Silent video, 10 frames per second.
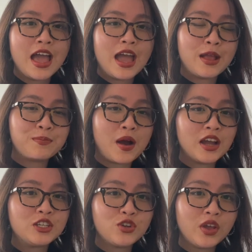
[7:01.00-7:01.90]
And
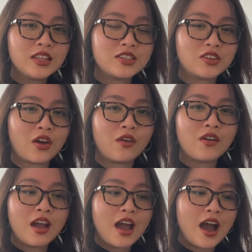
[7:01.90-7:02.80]
by doing
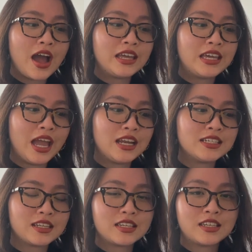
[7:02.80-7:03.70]
so, I
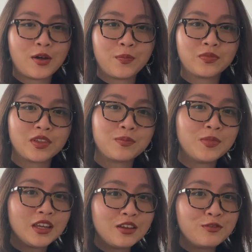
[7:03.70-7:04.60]
gained some
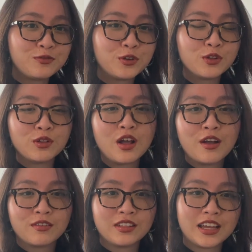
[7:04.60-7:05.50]
meaningful
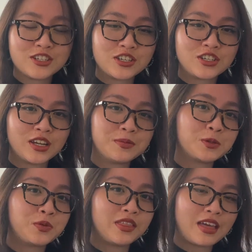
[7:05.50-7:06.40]

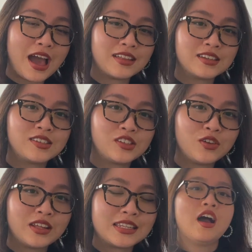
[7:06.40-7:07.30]
relationships with other students.